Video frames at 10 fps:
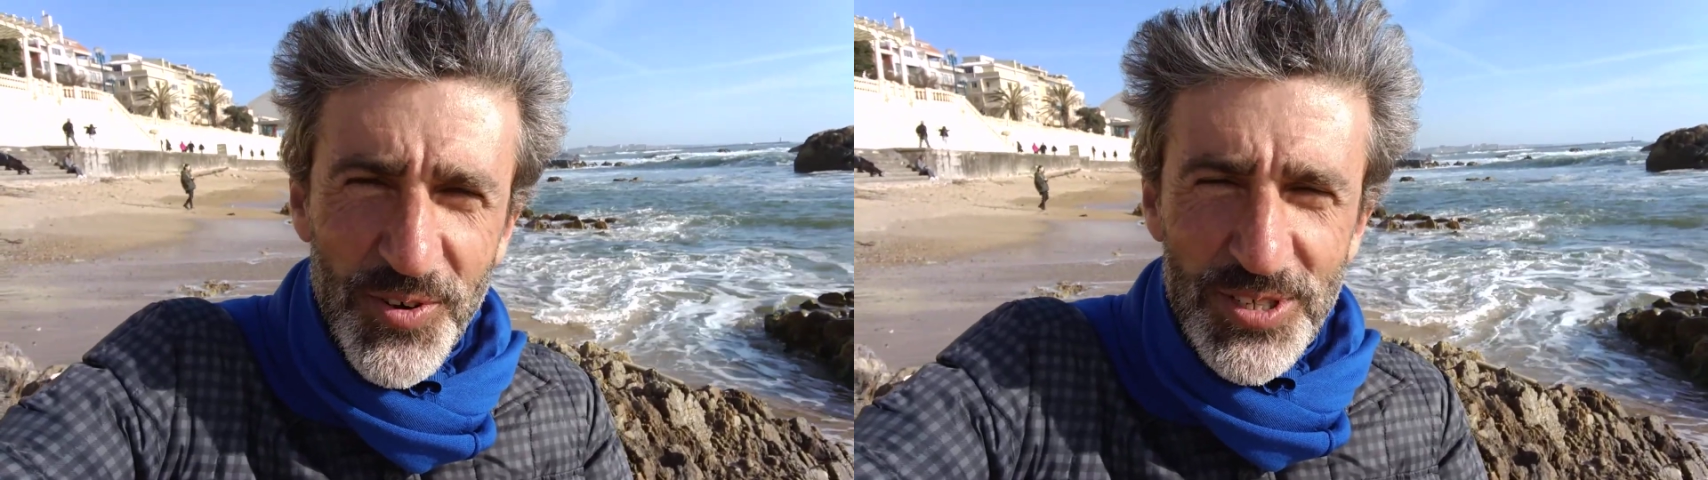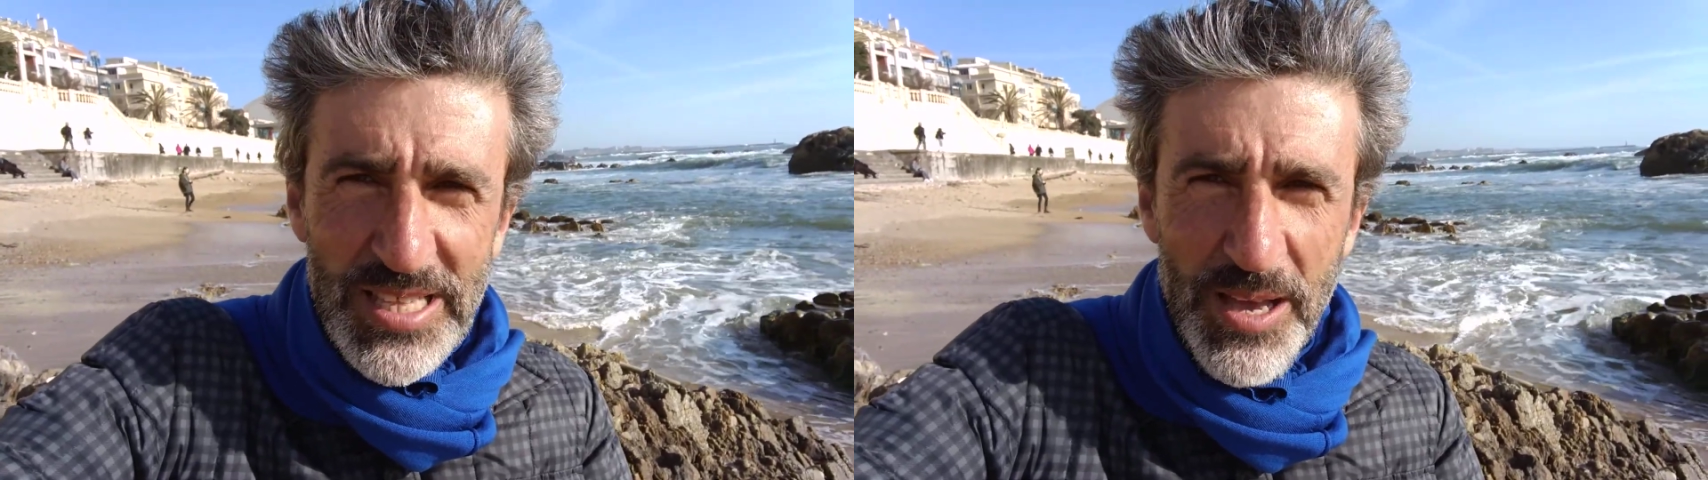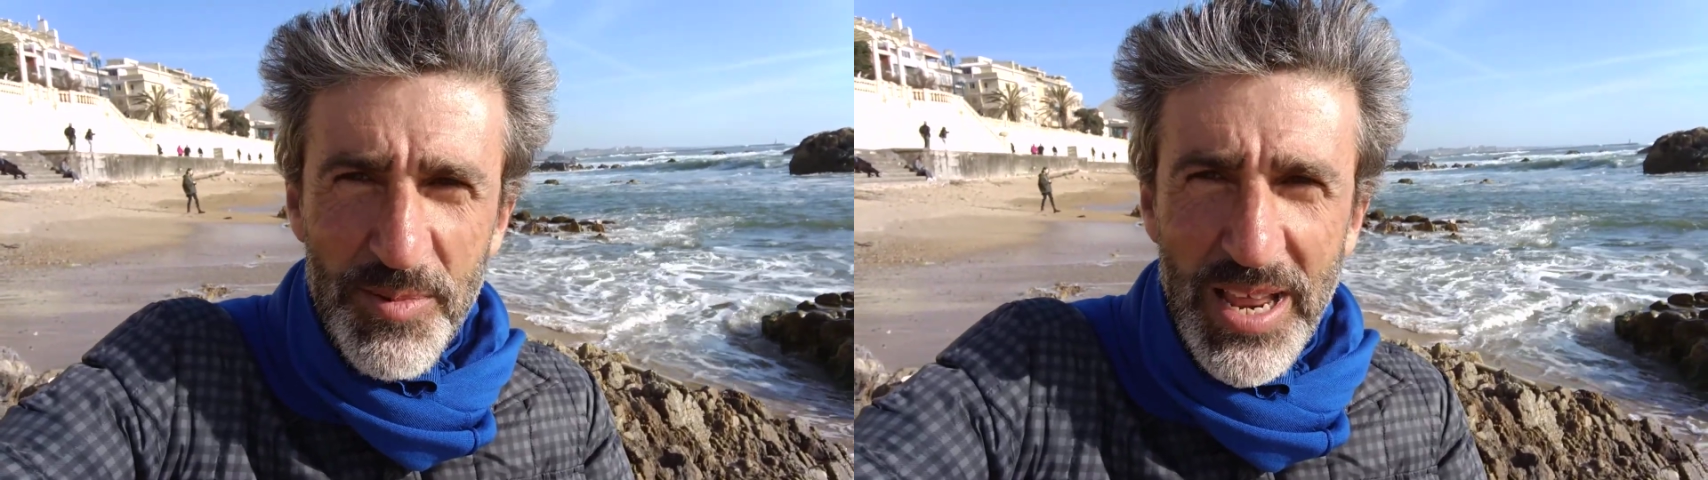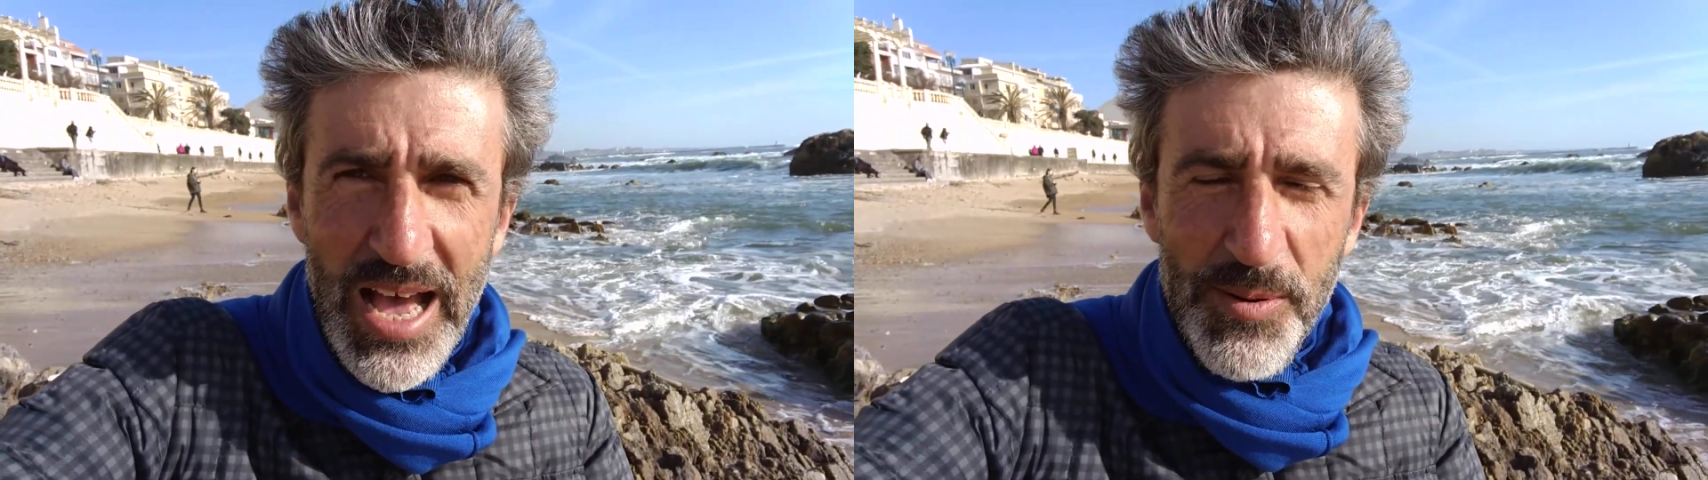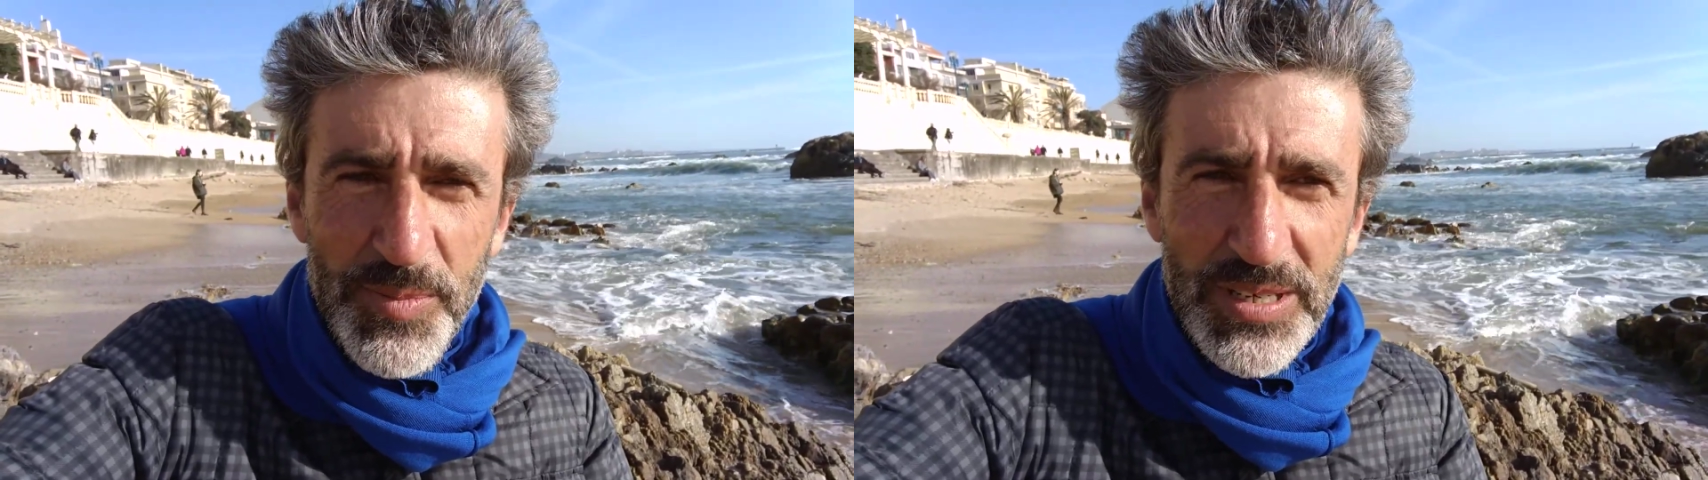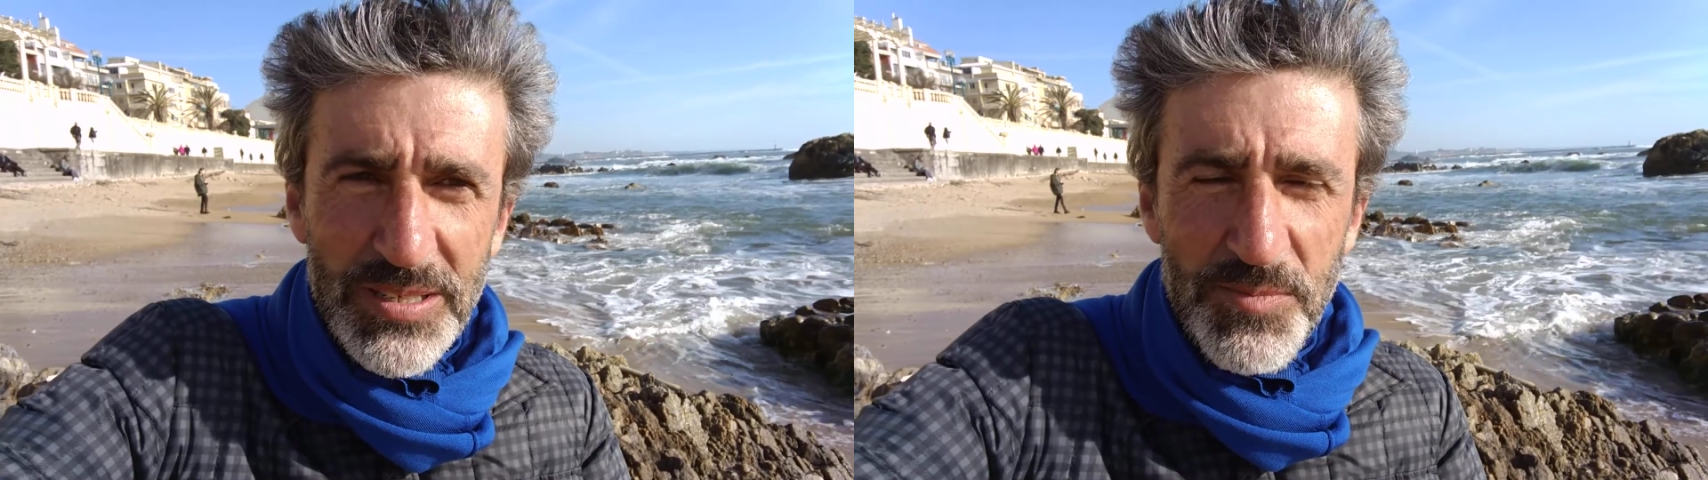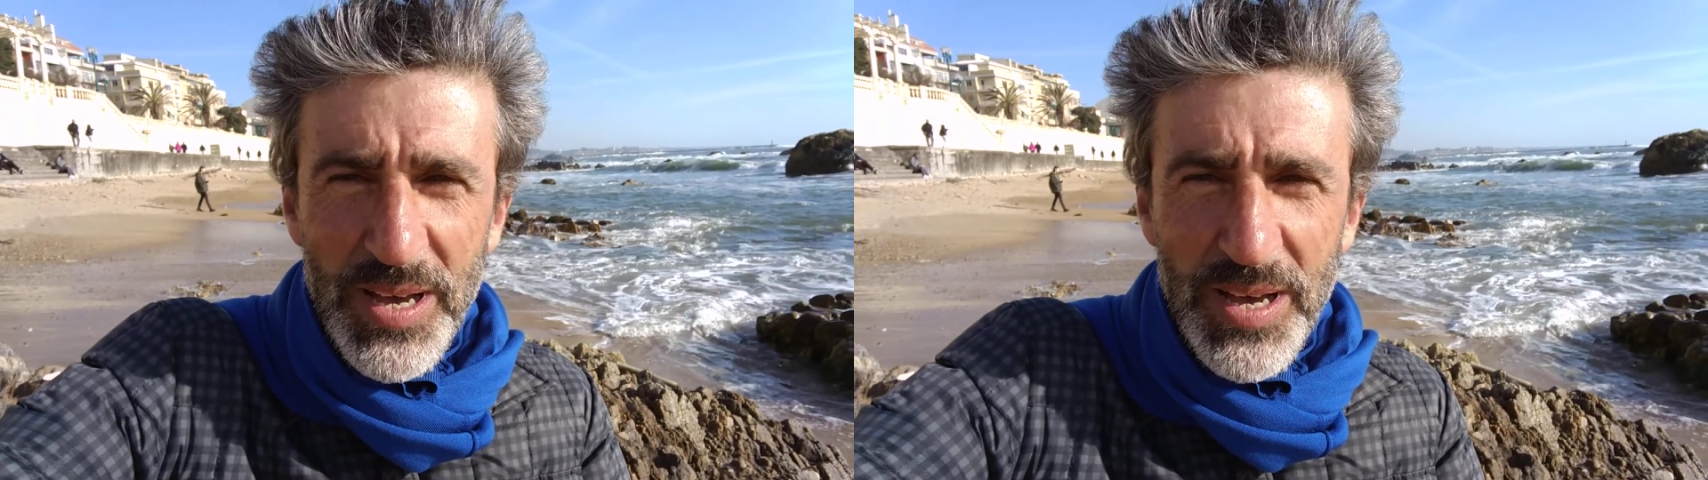first time it happened